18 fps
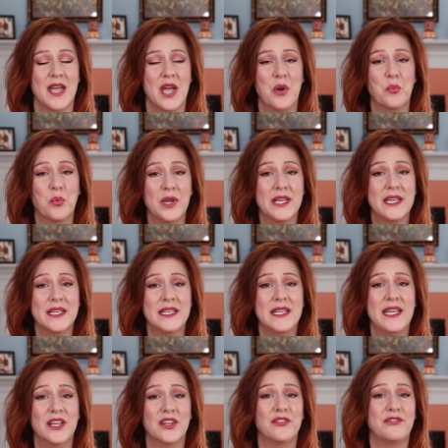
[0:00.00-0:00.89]
and we can
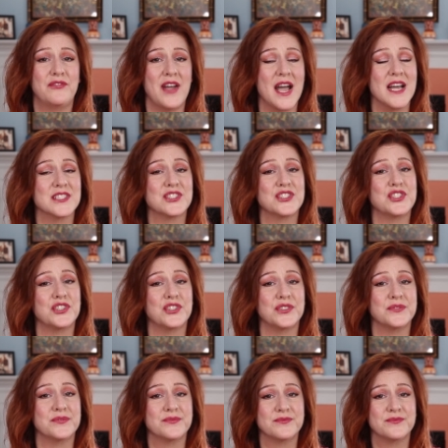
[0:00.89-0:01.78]
heal
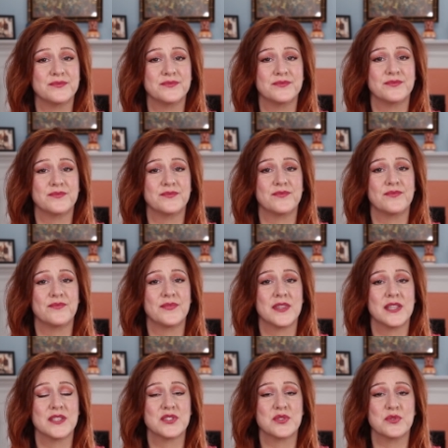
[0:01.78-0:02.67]
faster.
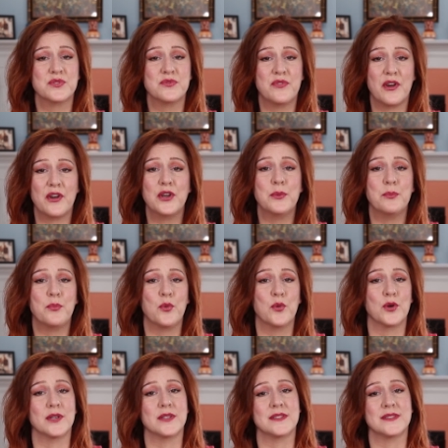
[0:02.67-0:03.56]
So it's very
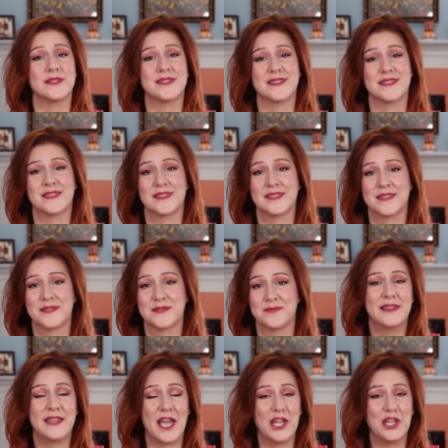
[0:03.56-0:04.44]
important.
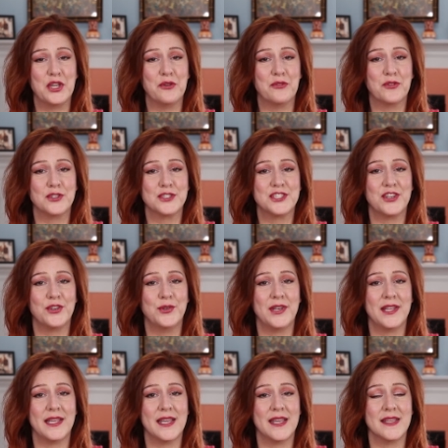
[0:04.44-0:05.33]
Thank you for
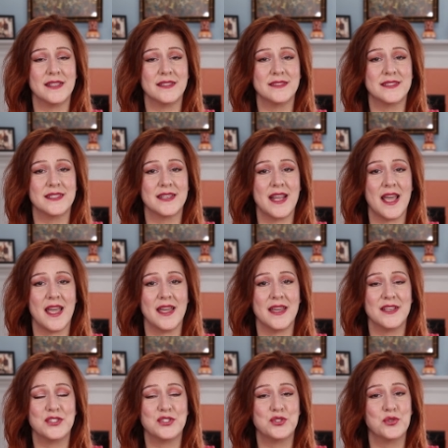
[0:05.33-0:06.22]
tuning in
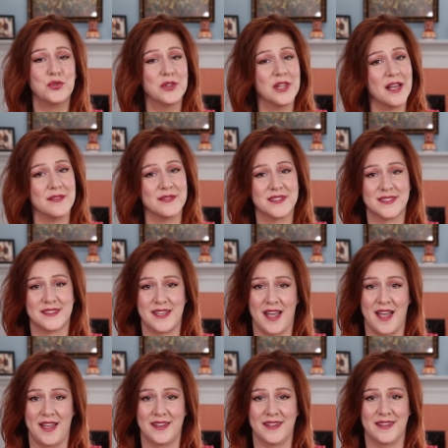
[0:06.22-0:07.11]
today to Love
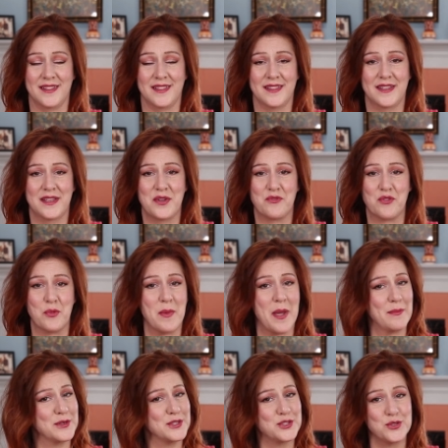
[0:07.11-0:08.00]
Style.
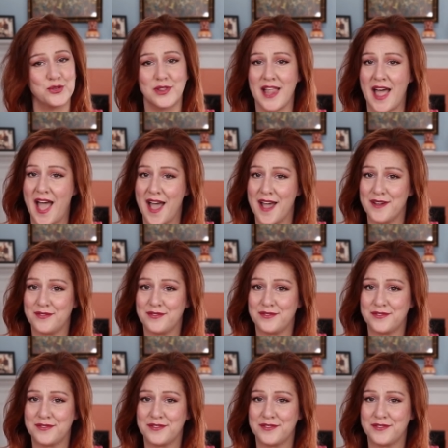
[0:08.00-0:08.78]
Remember to laugh.